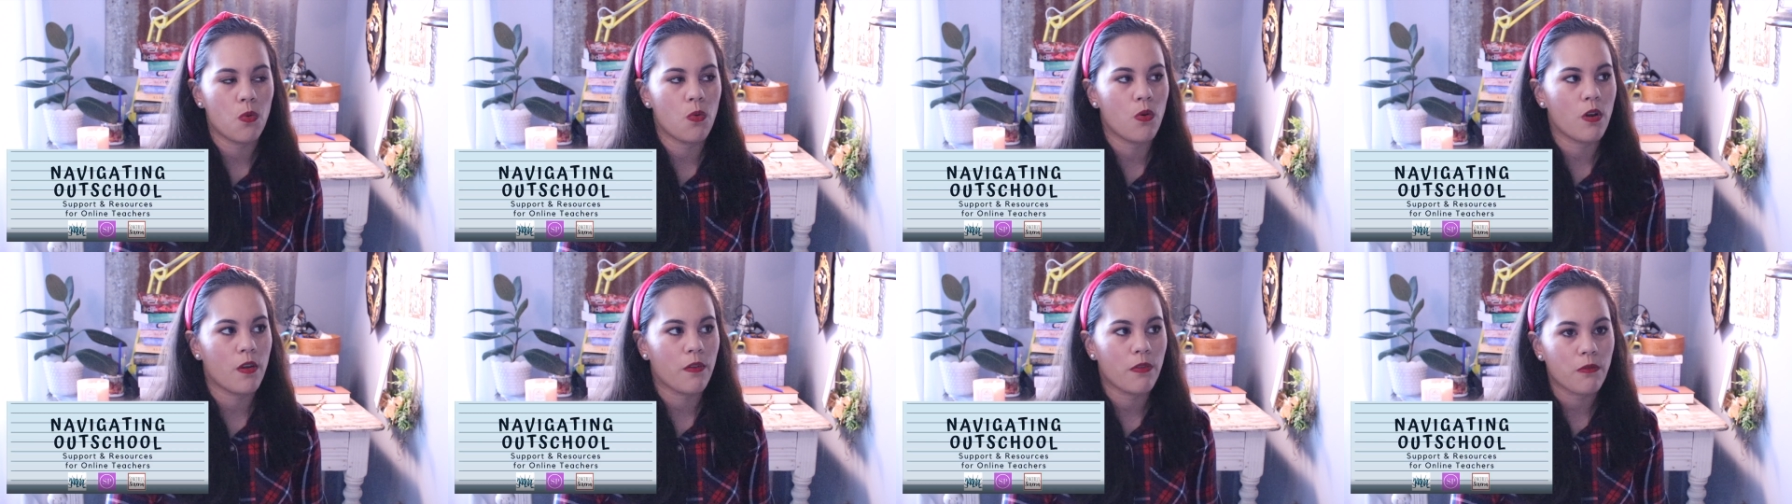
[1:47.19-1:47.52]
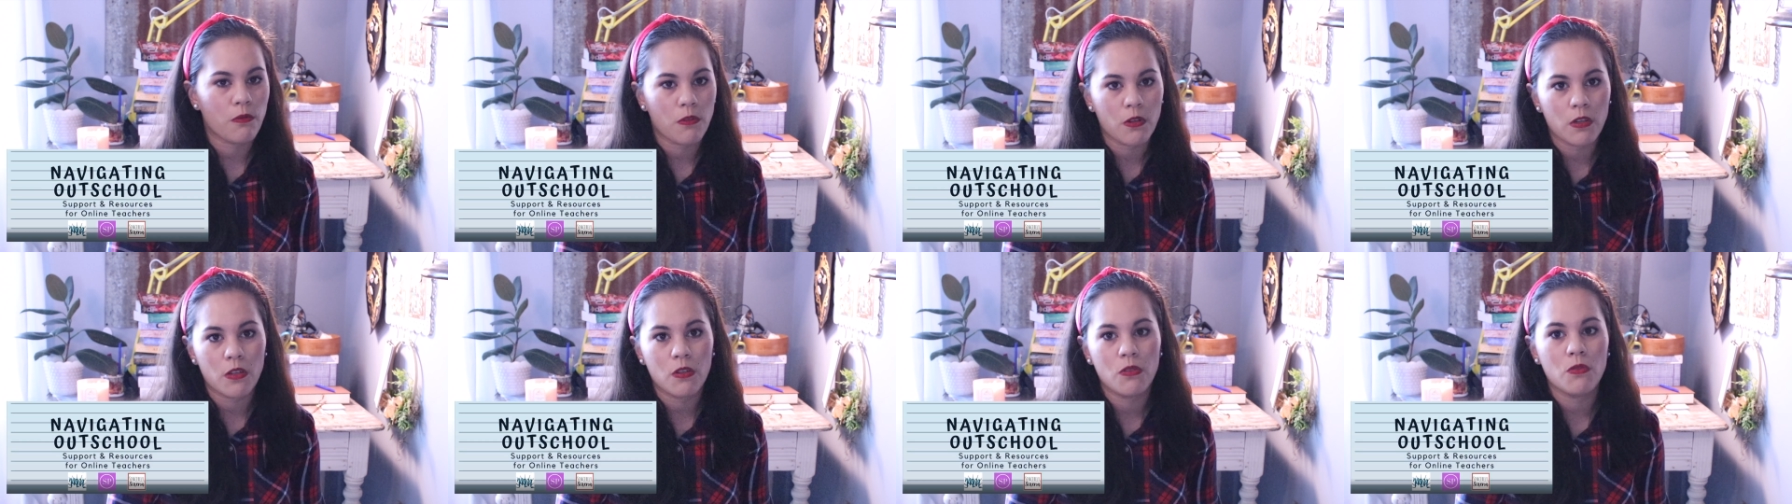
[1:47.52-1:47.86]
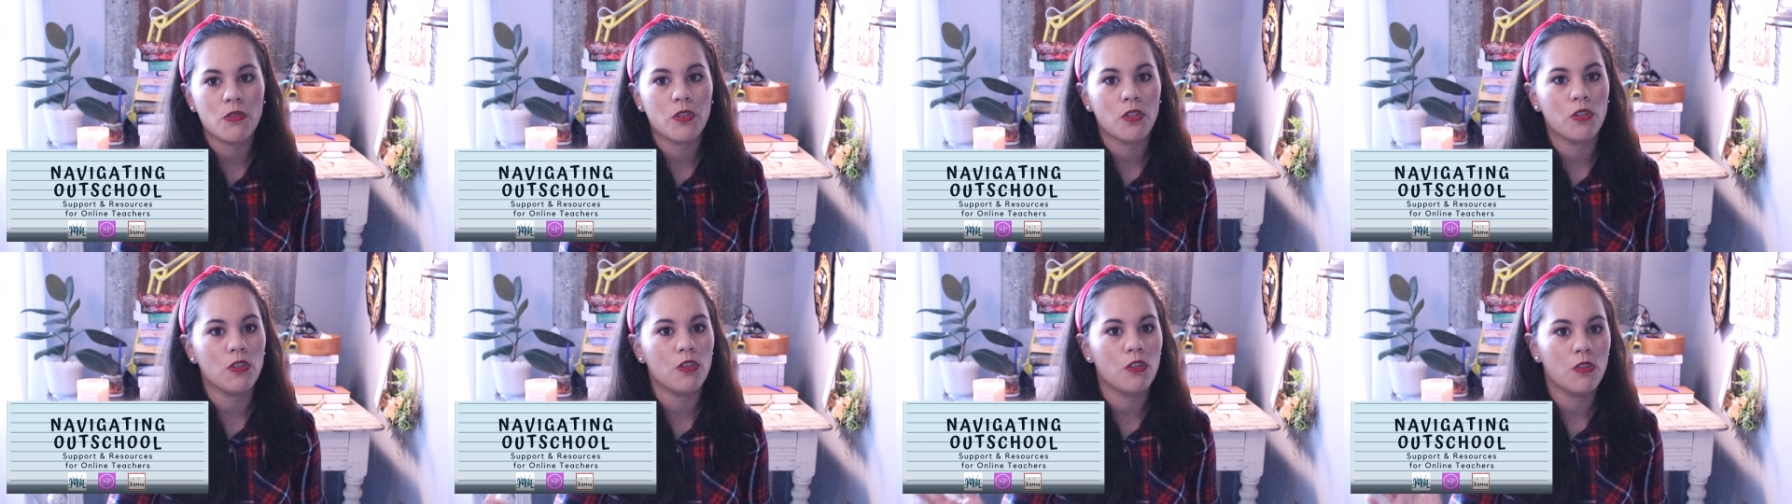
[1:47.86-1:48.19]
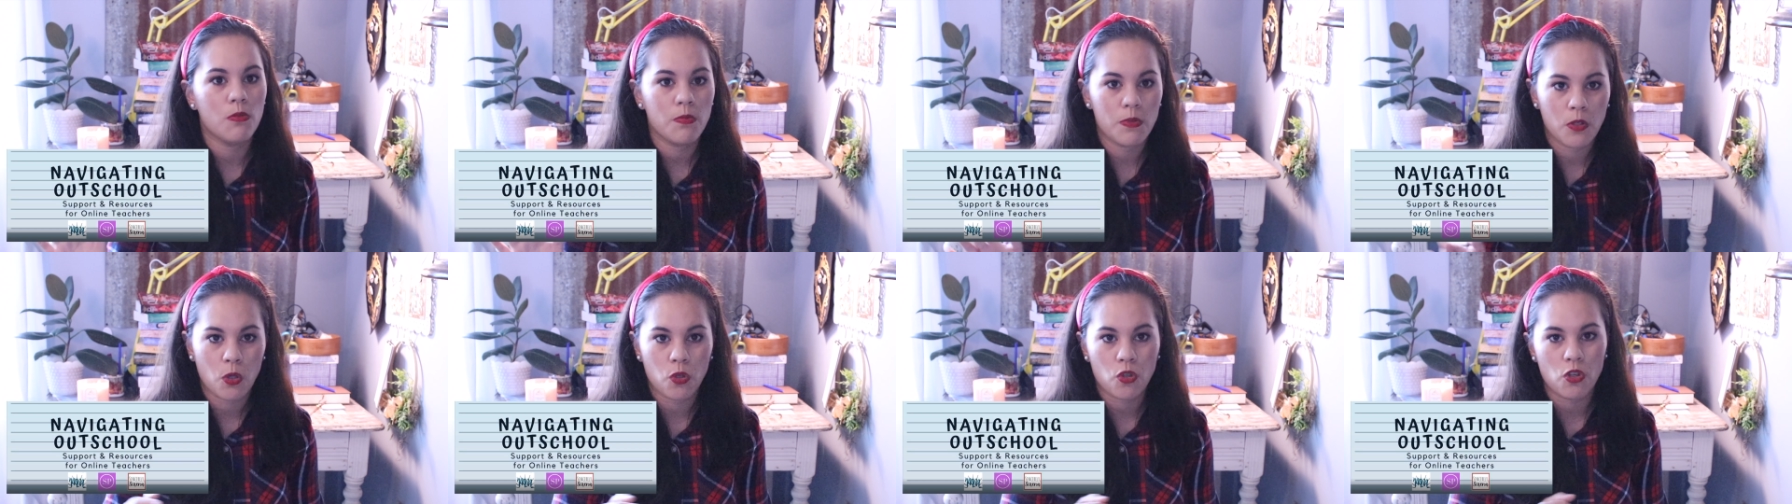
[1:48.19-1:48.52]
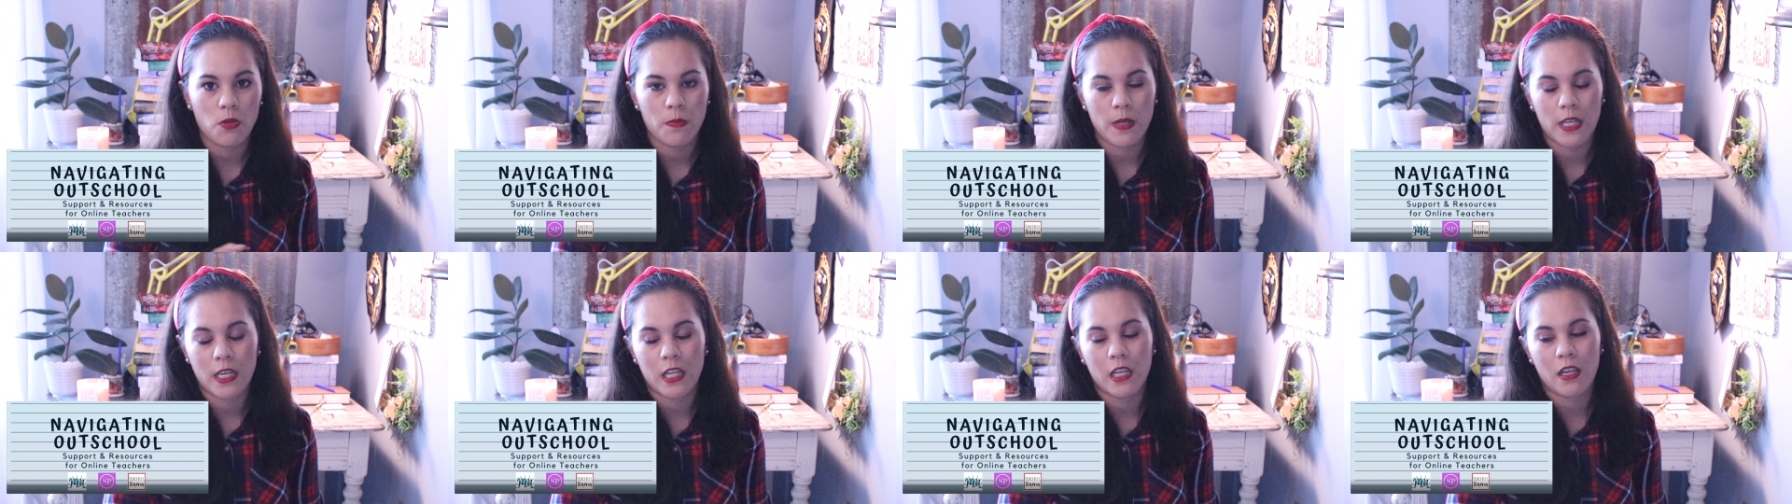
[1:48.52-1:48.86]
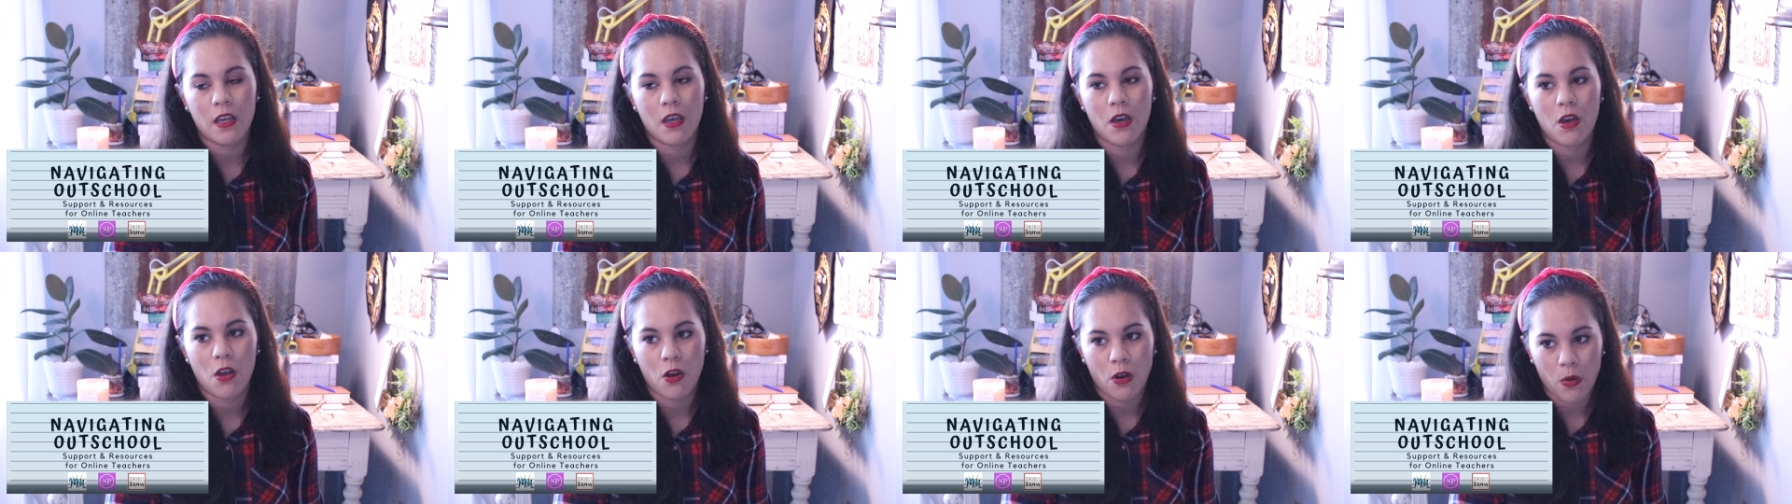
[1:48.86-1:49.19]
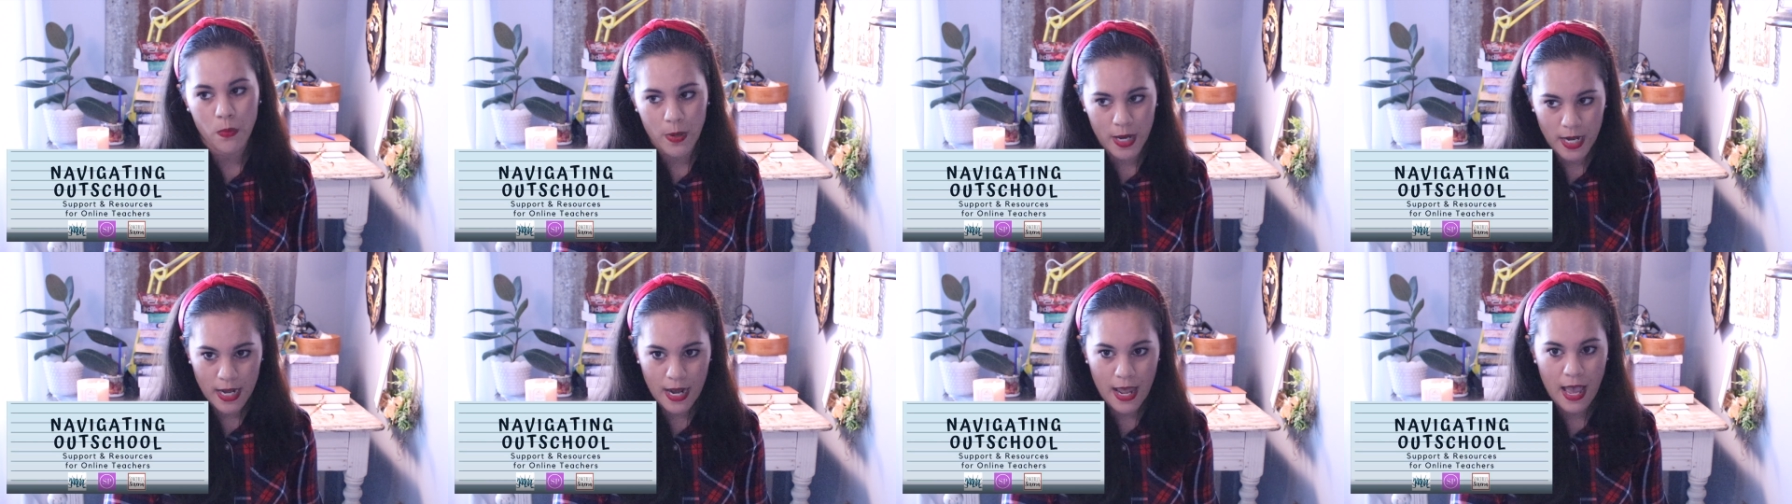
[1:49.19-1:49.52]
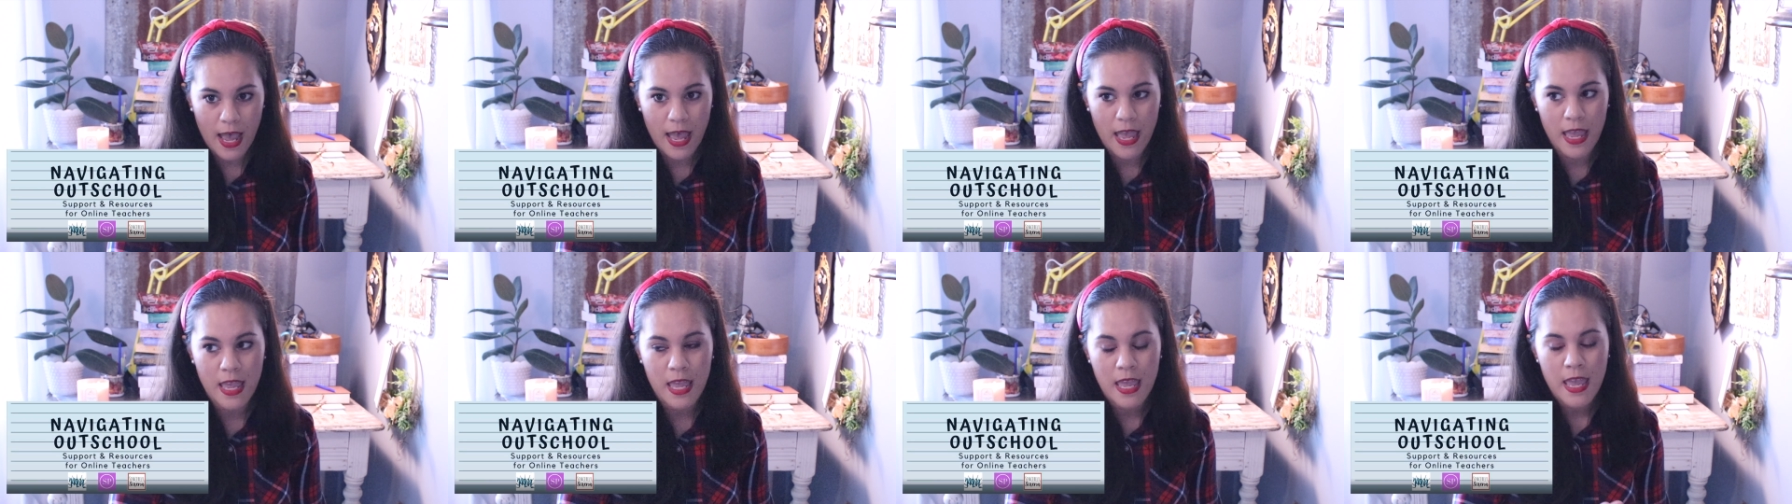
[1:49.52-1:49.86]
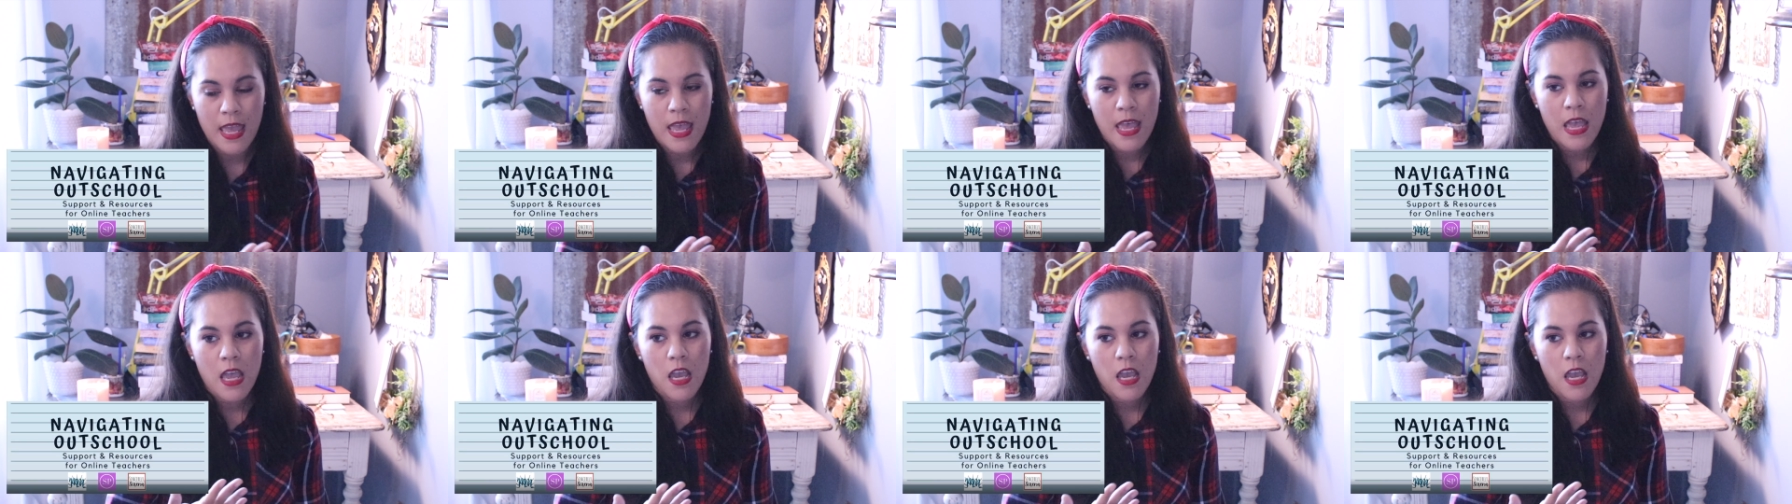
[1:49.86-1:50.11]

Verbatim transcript: or through YouTube, social media, or whatnot.